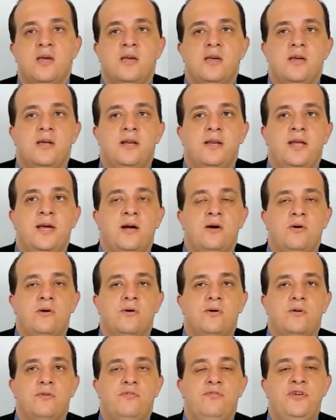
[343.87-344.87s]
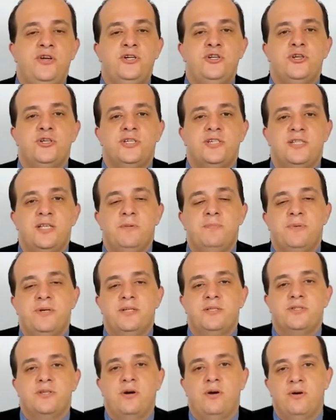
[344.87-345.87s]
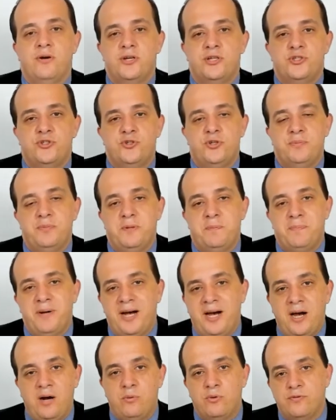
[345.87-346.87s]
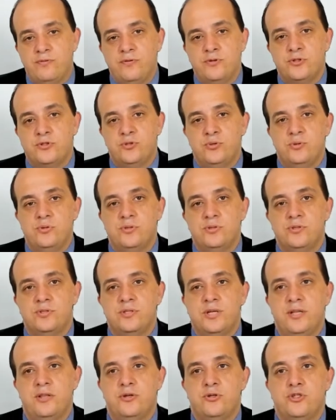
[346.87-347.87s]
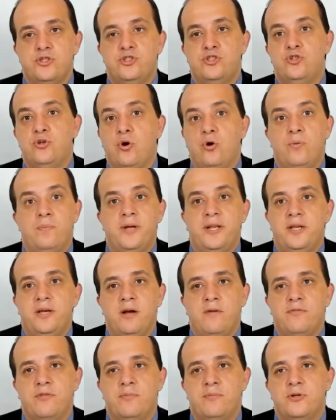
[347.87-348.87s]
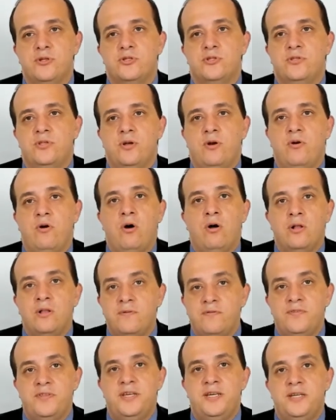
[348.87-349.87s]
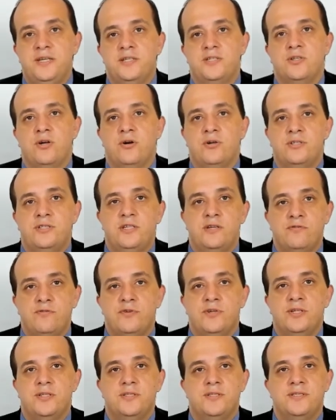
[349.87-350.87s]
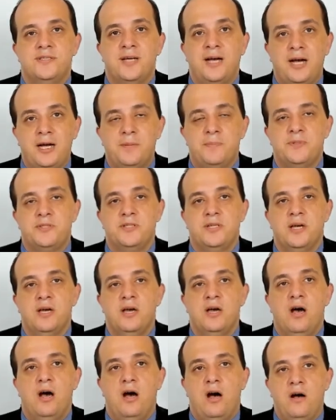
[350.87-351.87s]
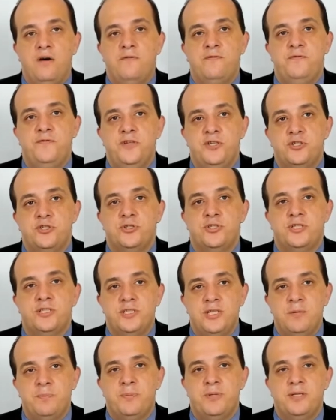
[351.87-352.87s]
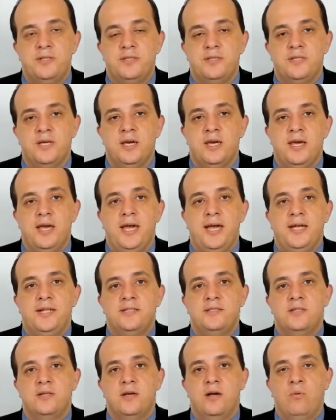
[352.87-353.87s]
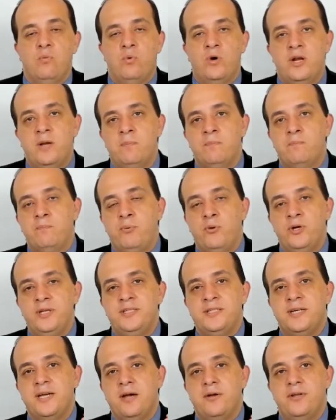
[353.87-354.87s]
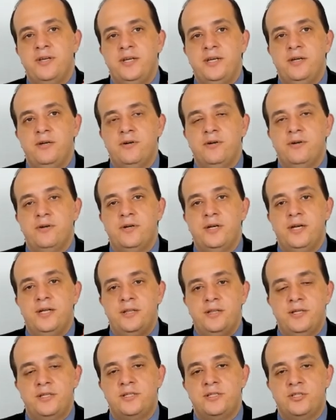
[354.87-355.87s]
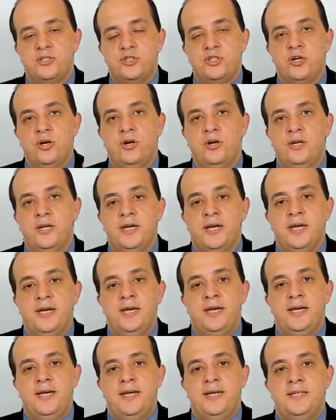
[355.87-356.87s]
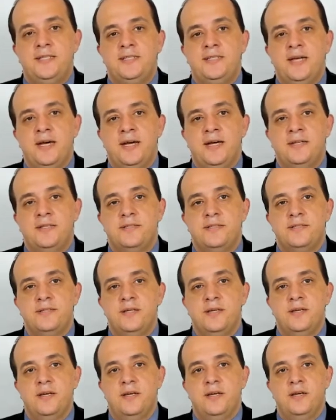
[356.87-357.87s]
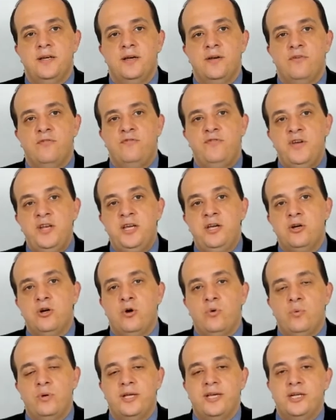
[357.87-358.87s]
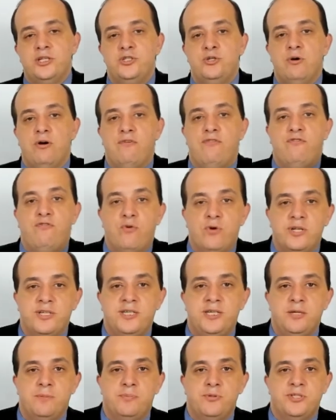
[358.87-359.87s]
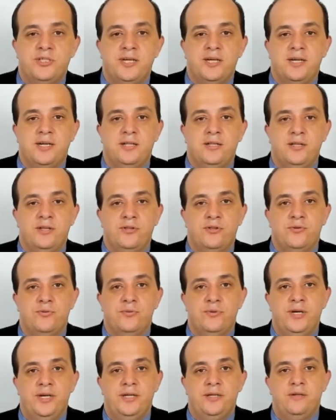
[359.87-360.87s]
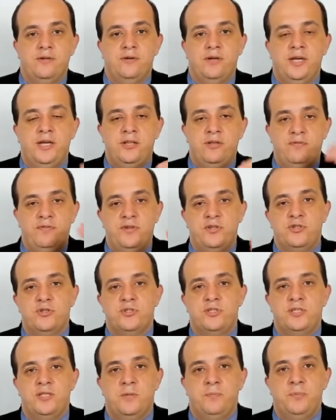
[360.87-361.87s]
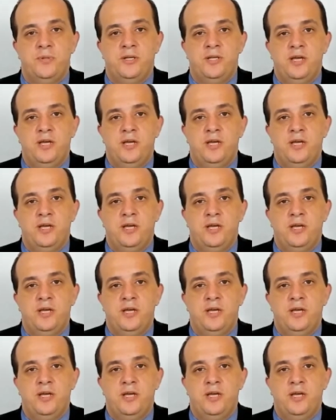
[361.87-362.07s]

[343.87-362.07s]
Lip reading: Now, featured snippets are extremely powerful tools, and there's so many of them. All of these are different types of featured snippets. And what I'm pointing out here in this chart is that video will get you a 14% click-through rate in the featured snippet.